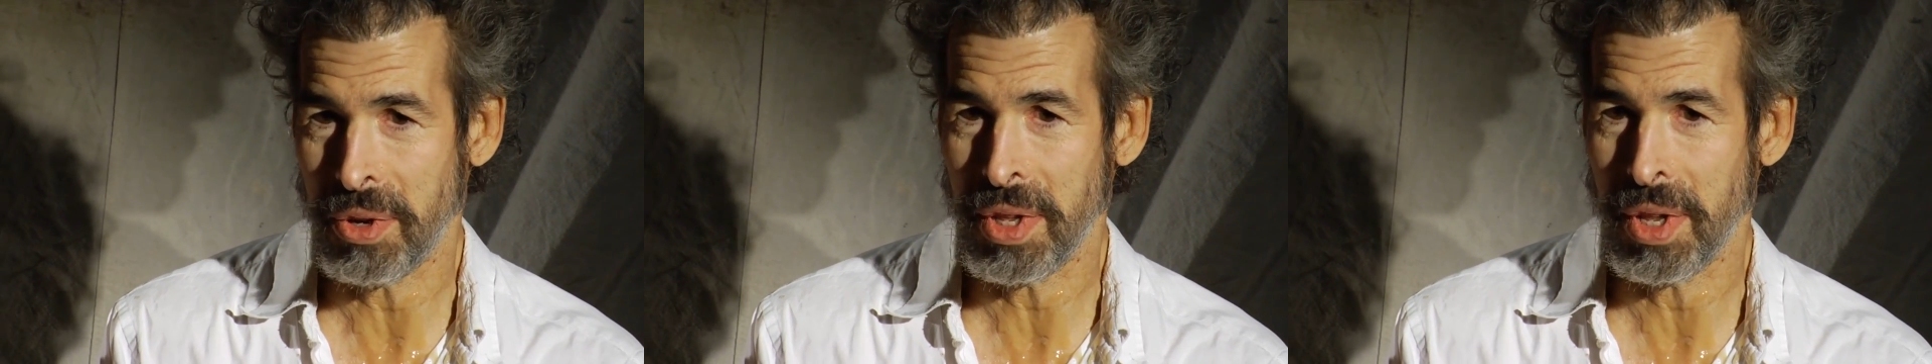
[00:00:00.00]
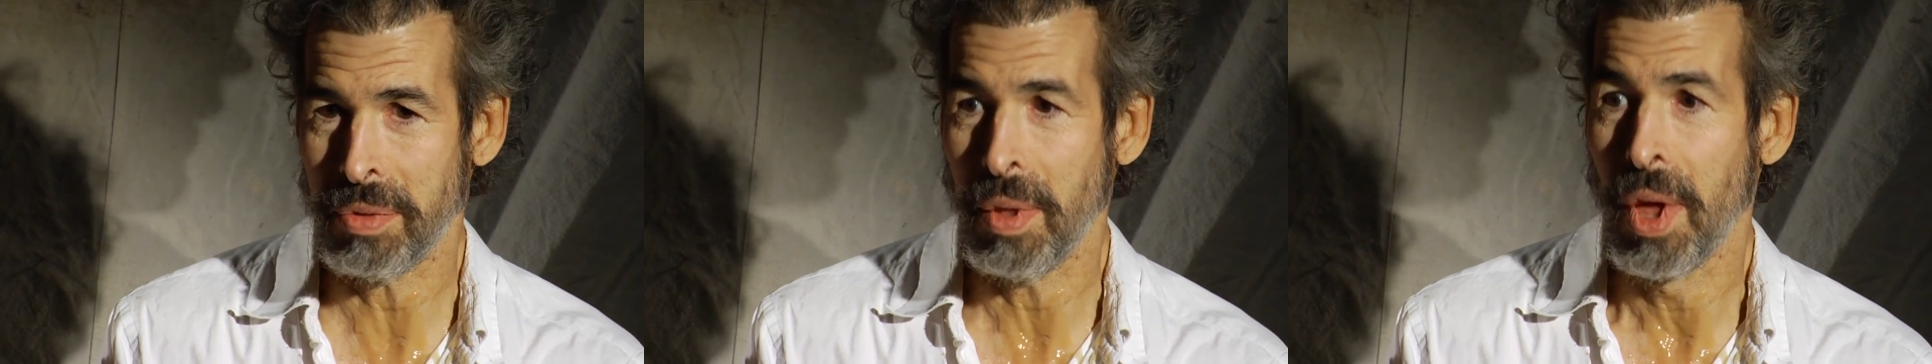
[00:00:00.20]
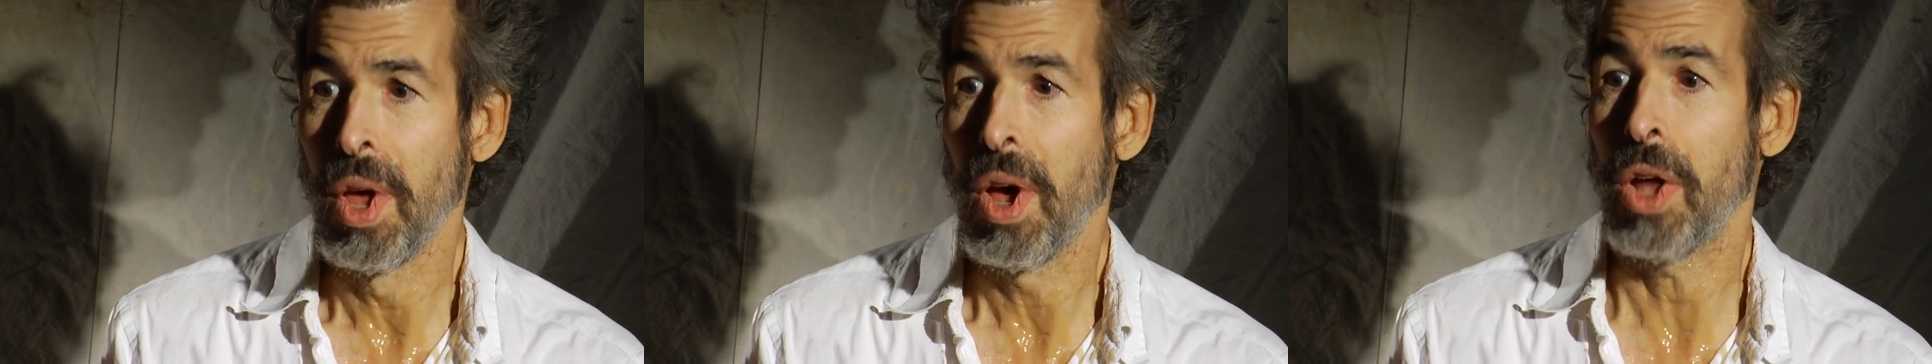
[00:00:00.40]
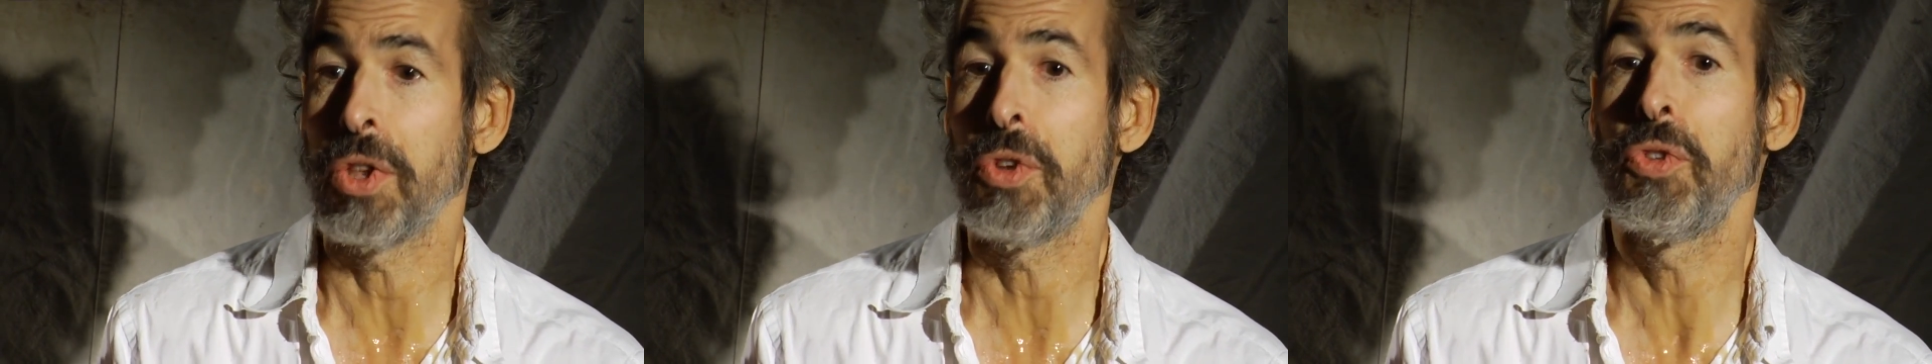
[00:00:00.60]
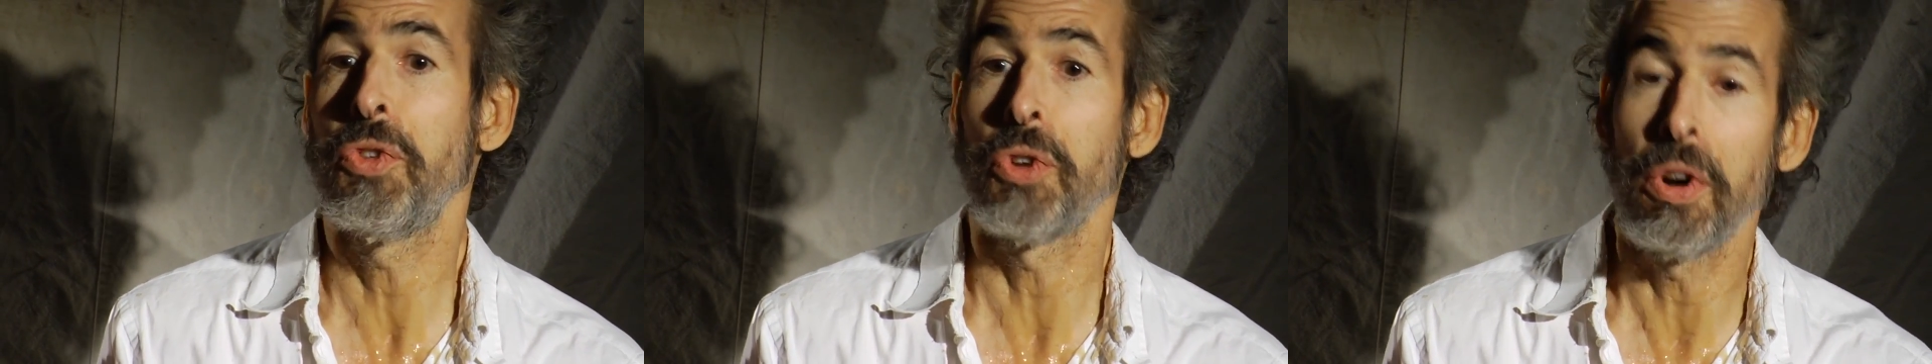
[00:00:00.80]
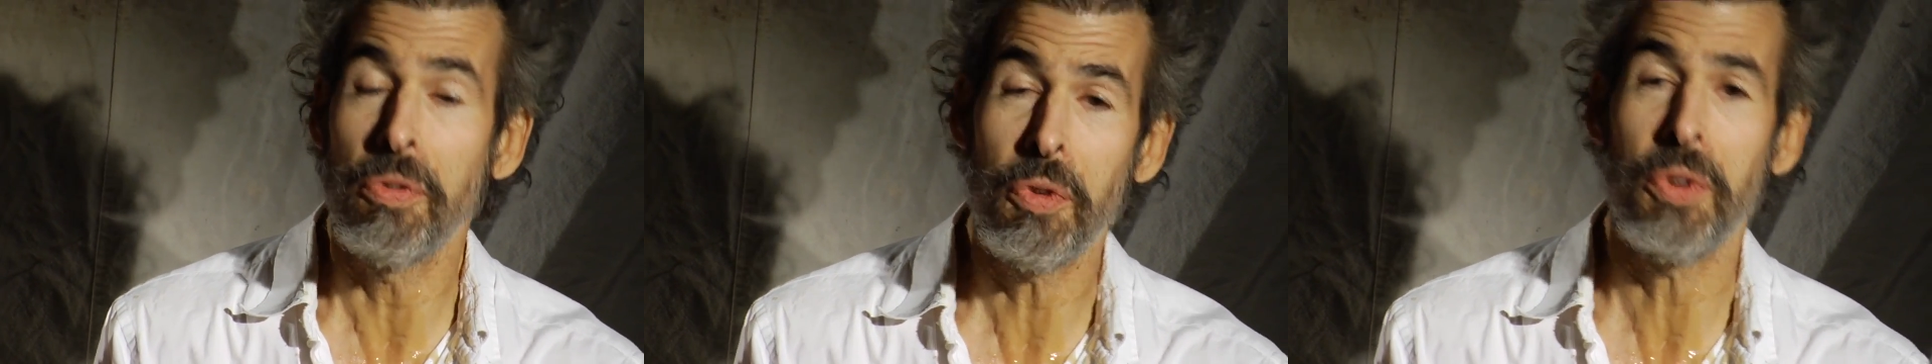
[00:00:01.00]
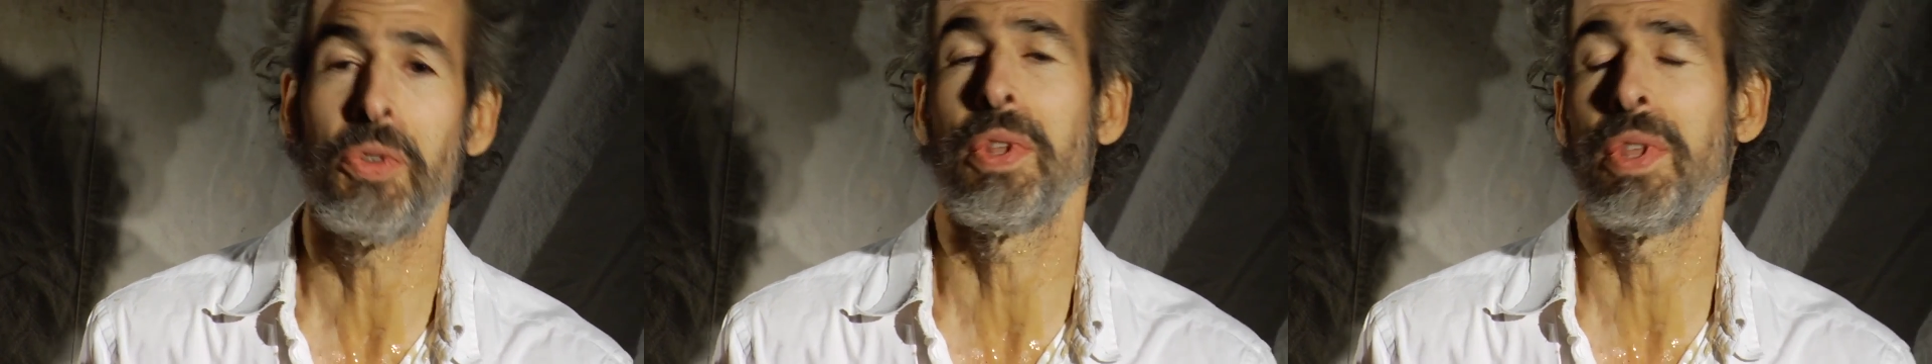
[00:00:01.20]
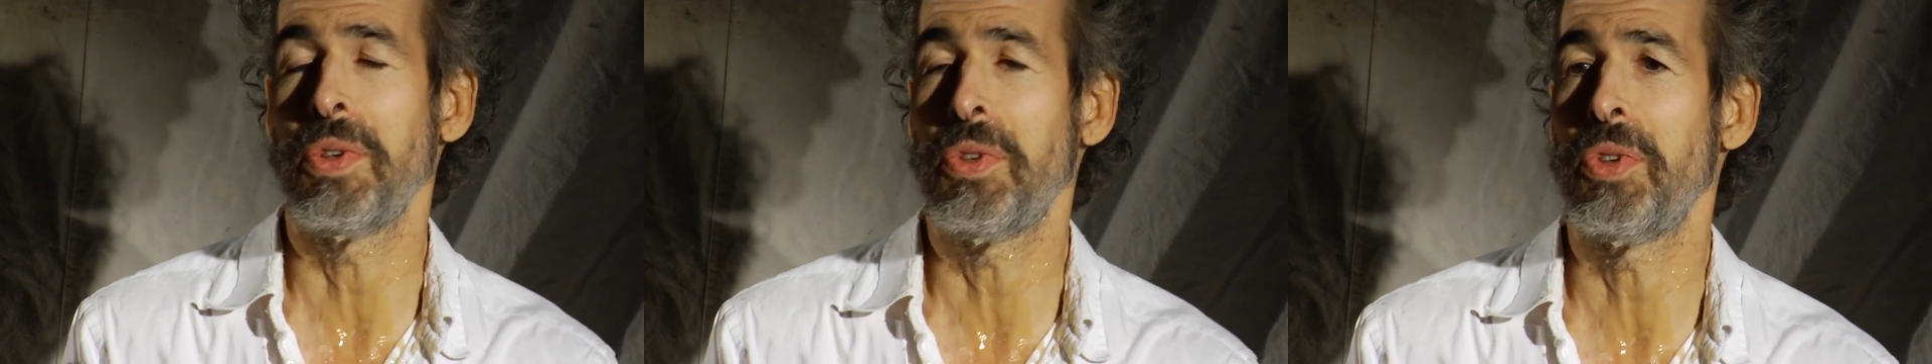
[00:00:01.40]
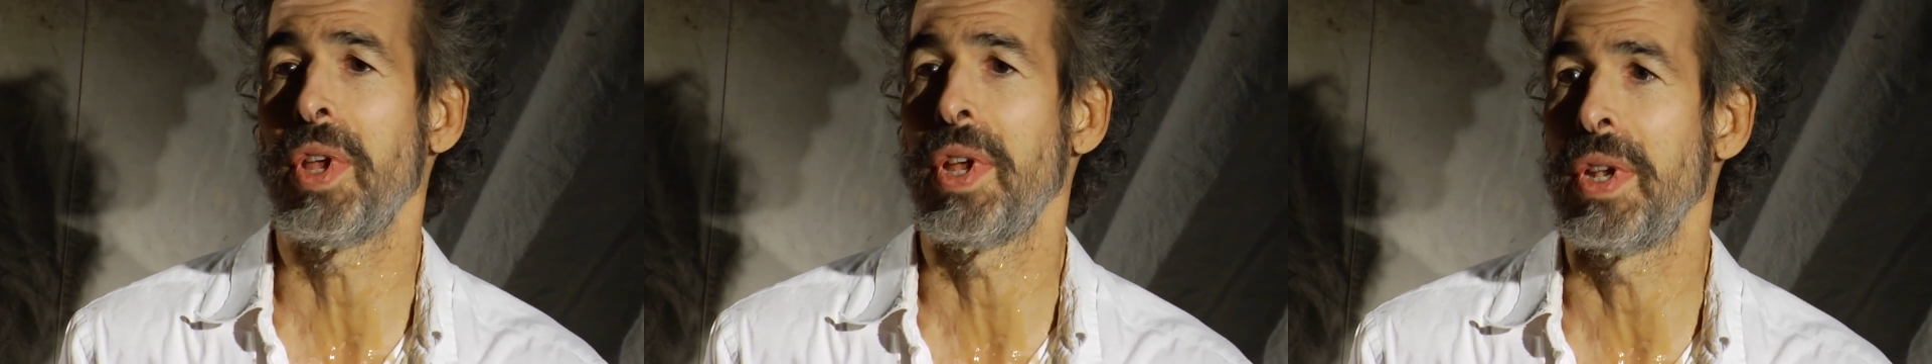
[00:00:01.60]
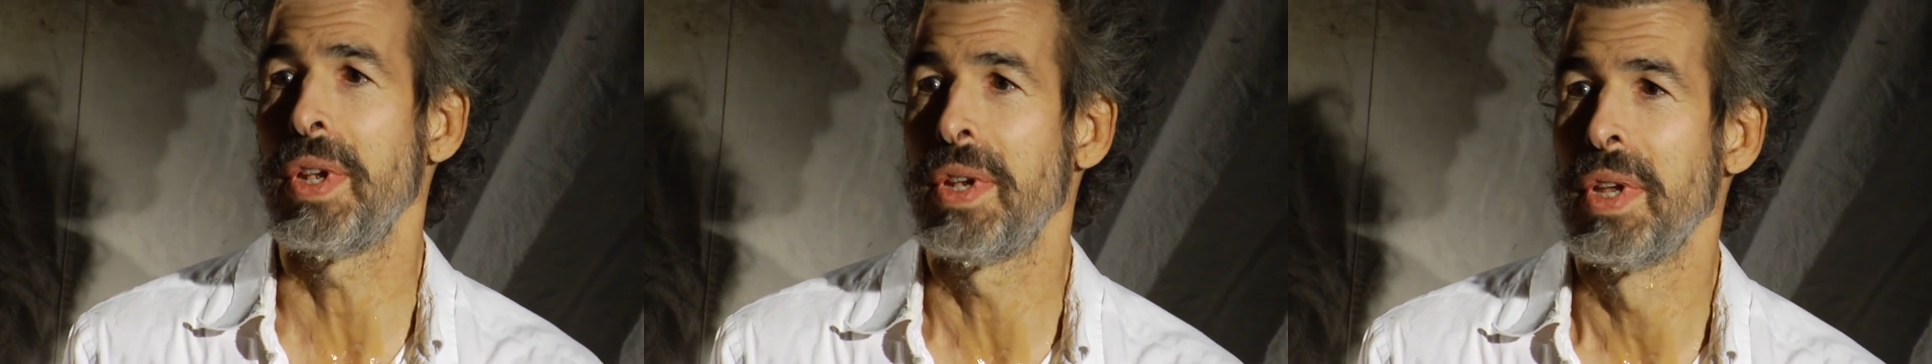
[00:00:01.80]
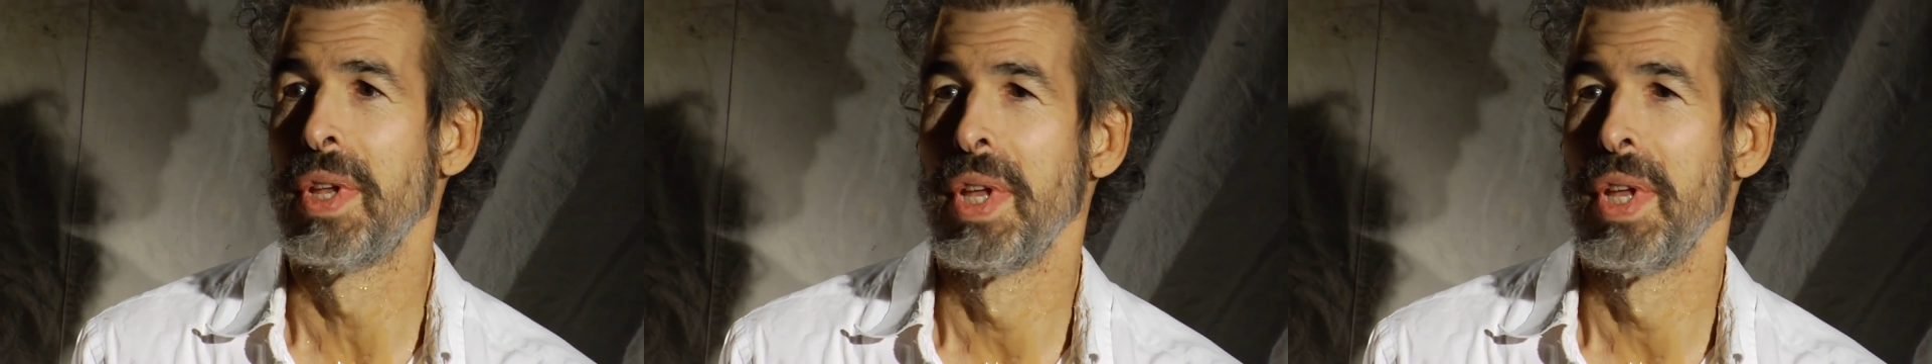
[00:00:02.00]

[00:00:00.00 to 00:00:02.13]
On the on the surface of the sun,